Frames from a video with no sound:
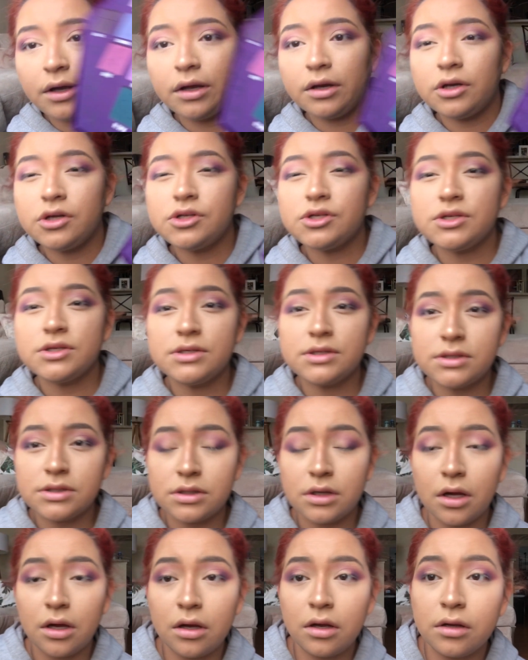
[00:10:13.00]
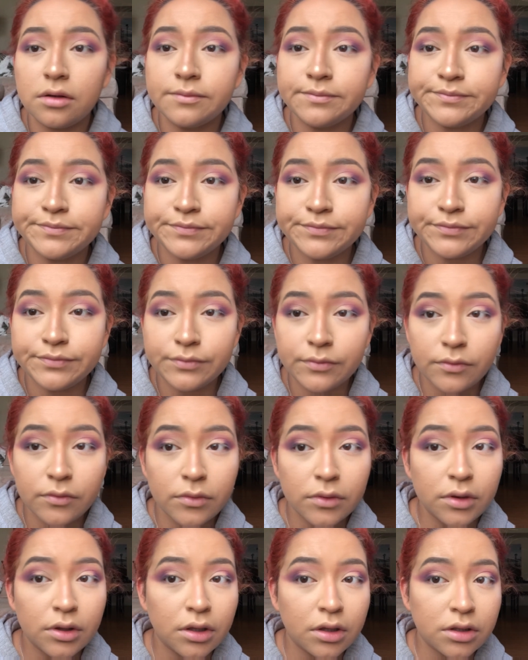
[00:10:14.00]
of just
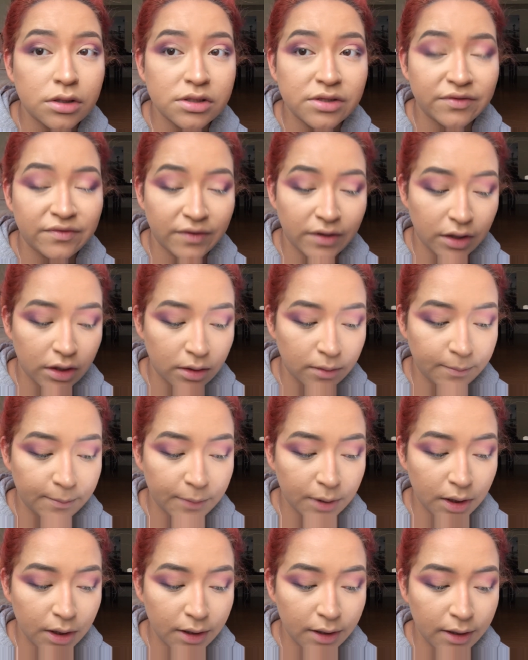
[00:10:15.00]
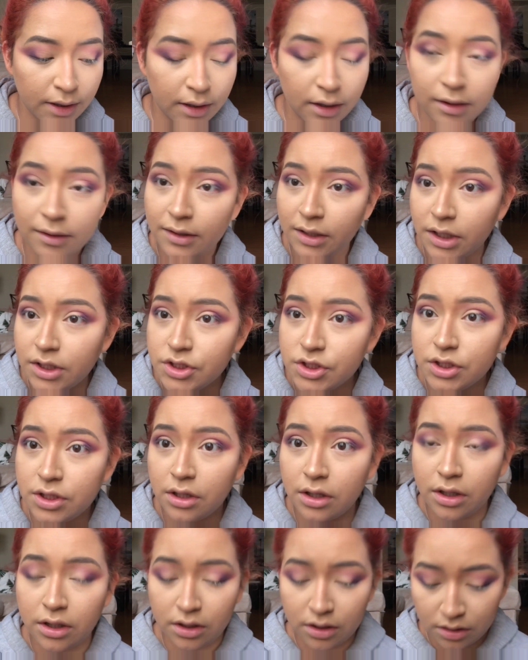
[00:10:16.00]
define my lash
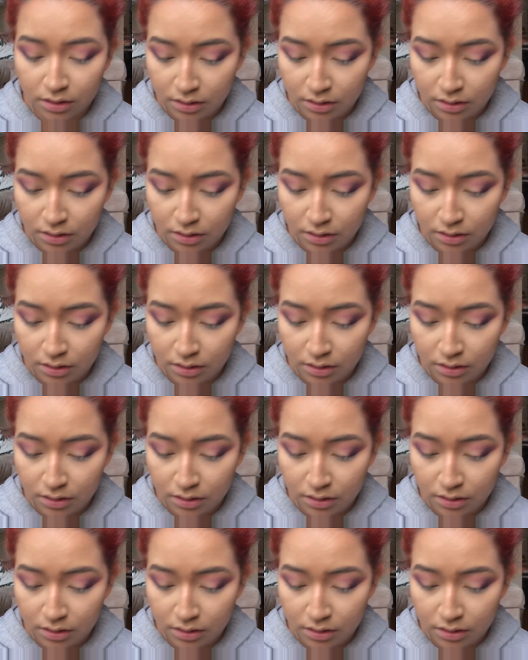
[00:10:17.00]
line.